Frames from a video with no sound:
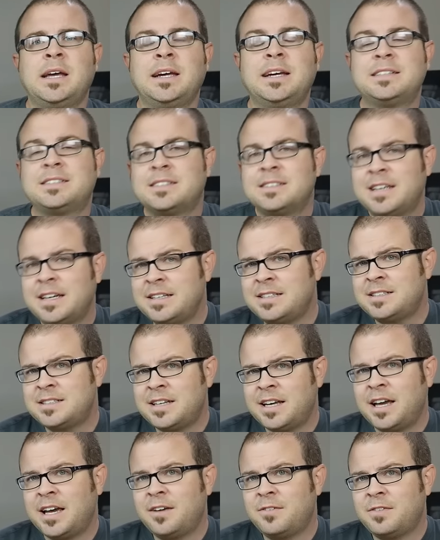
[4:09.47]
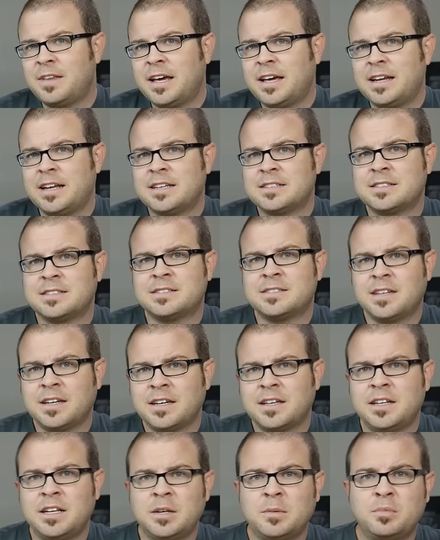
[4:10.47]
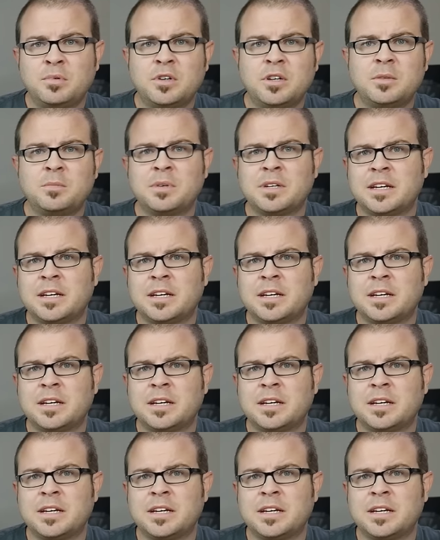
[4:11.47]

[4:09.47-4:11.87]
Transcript: It's nice to have that as a second input,